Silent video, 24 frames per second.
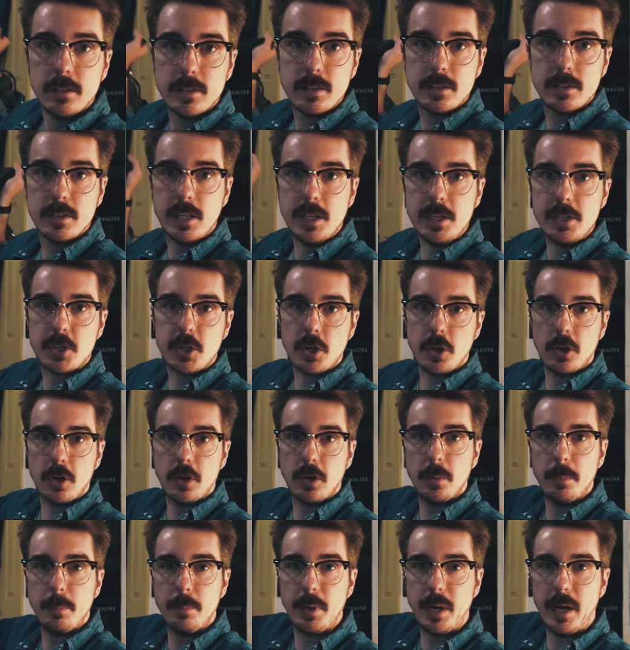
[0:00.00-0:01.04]

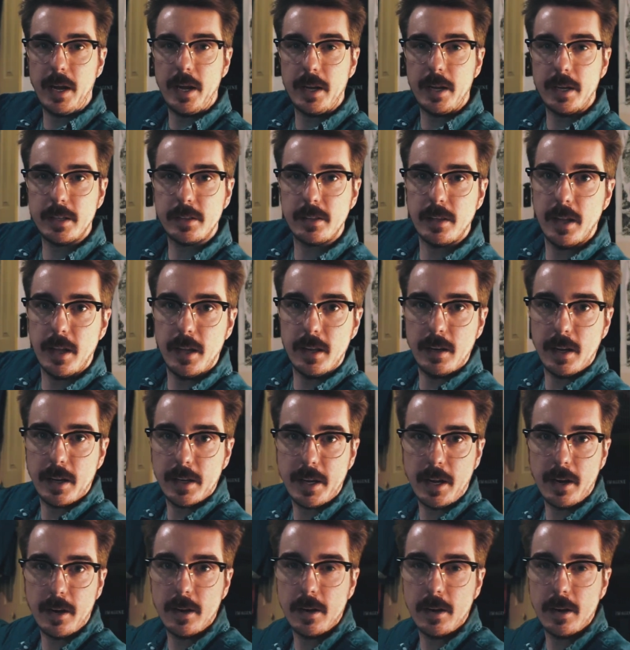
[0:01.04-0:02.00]
teacher bag that I carry